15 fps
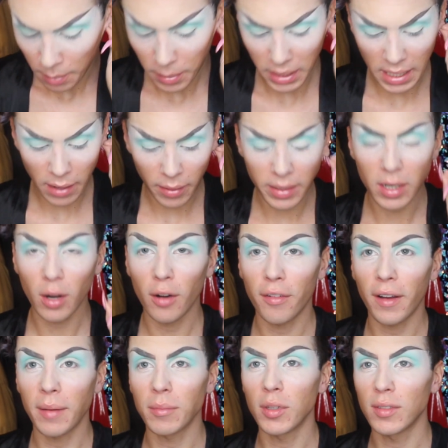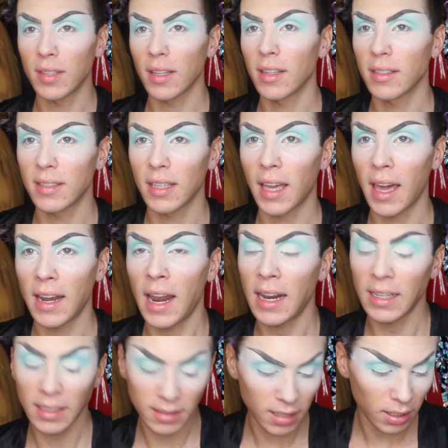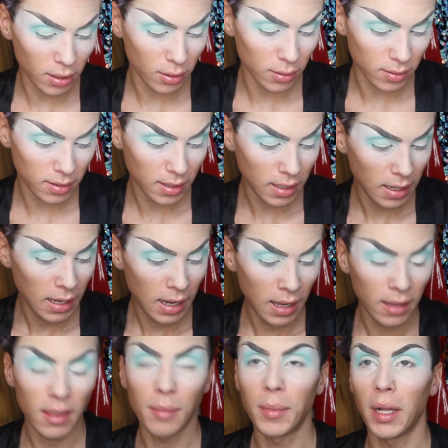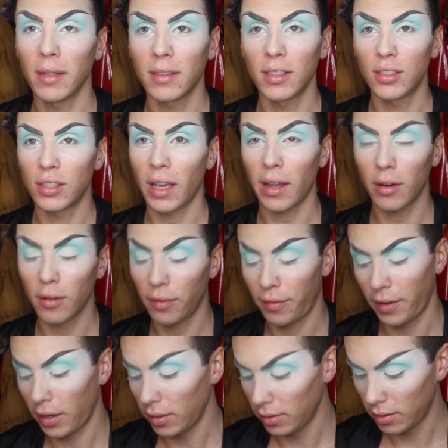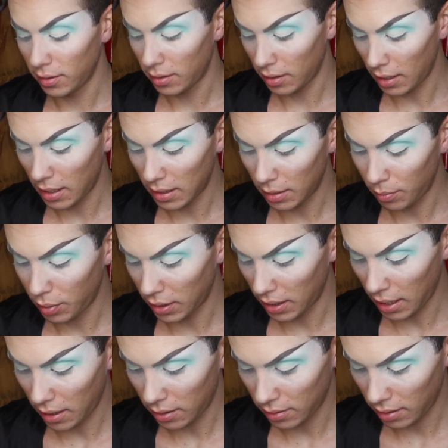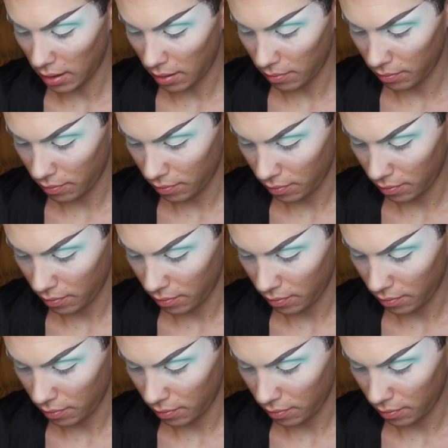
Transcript: But now I know if I'm using this again, I need to use the melted shadow first and then put that on top.